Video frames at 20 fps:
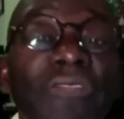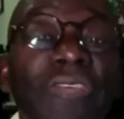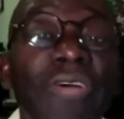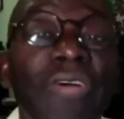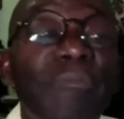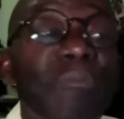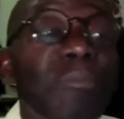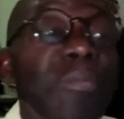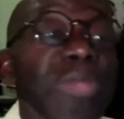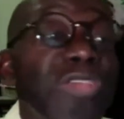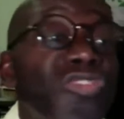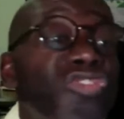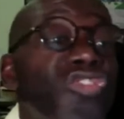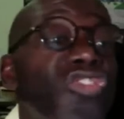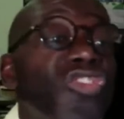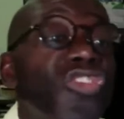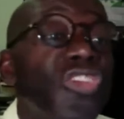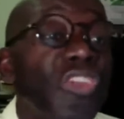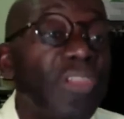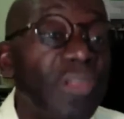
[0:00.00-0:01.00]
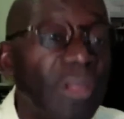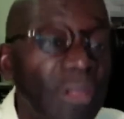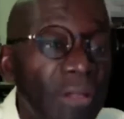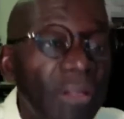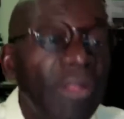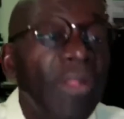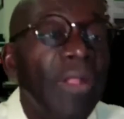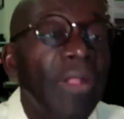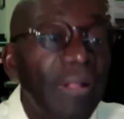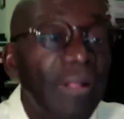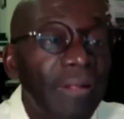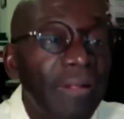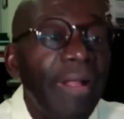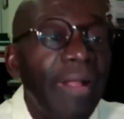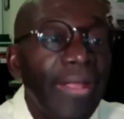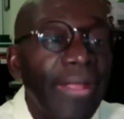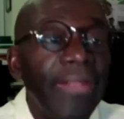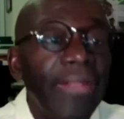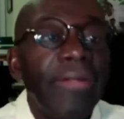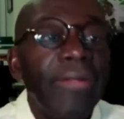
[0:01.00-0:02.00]
the mission
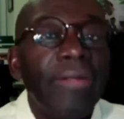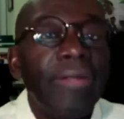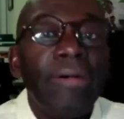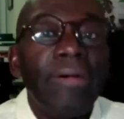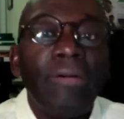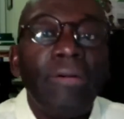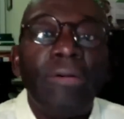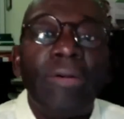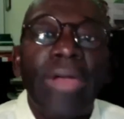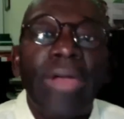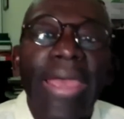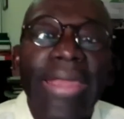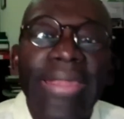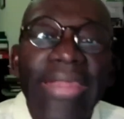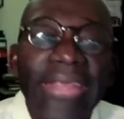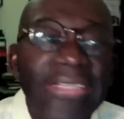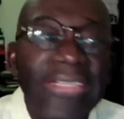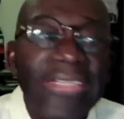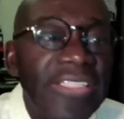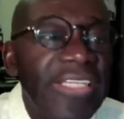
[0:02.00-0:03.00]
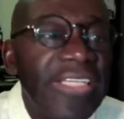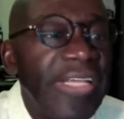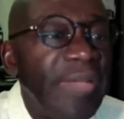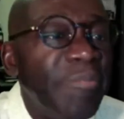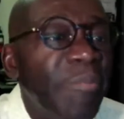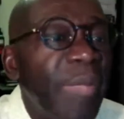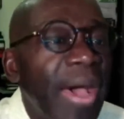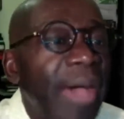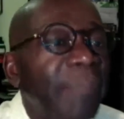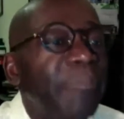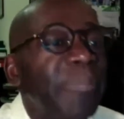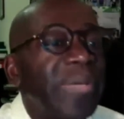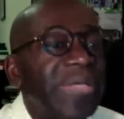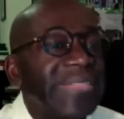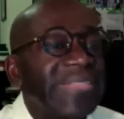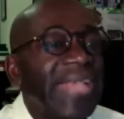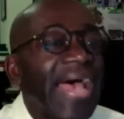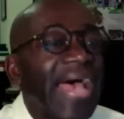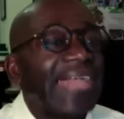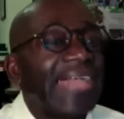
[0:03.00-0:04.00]
that, you know, NST
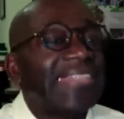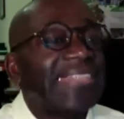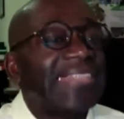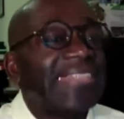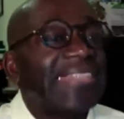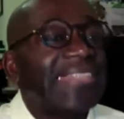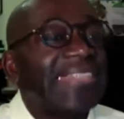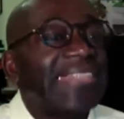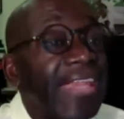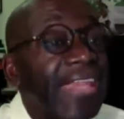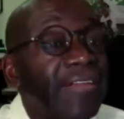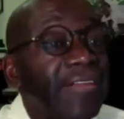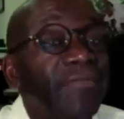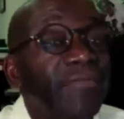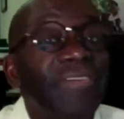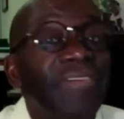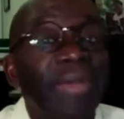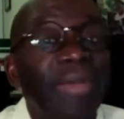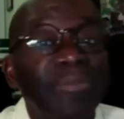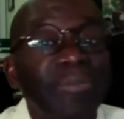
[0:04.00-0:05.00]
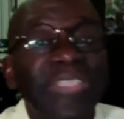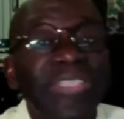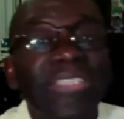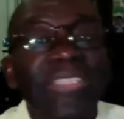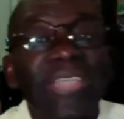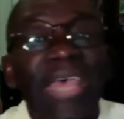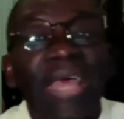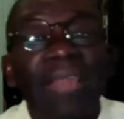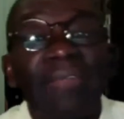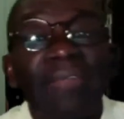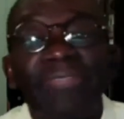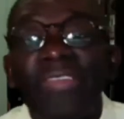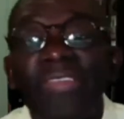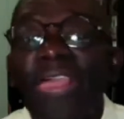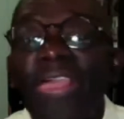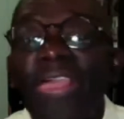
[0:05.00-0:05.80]
members assigned themselves.